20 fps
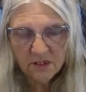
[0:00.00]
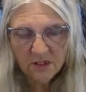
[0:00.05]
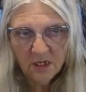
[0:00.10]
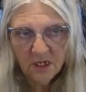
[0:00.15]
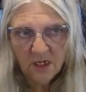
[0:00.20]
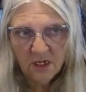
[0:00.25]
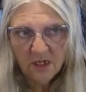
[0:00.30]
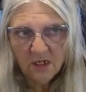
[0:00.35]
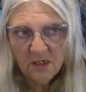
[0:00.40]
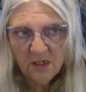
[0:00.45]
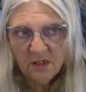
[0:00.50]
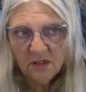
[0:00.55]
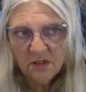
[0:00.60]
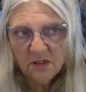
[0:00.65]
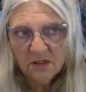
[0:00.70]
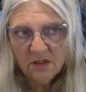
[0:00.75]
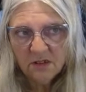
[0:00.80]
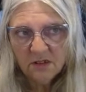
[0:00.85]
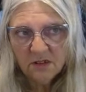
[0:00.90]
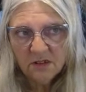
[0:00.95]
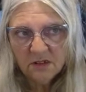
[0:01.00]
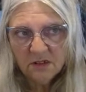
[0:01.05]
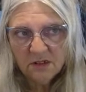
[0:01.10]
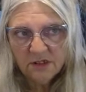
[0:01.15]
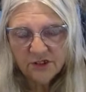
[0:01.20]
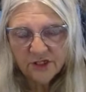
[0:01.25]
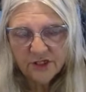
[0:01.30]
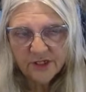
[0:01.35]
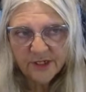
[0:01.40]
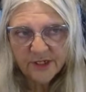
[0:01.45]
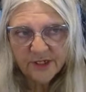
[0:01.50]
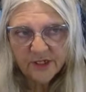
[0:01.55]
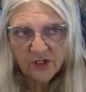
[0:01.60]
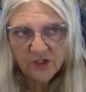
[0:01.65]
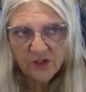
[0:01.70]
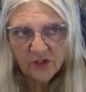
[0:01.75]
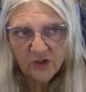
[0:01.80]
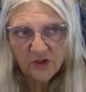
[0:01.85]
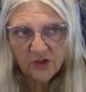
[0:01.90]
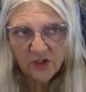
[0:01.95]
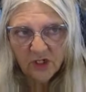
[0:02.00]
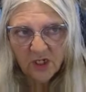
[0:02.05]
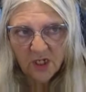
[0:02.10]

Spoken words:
uh, just to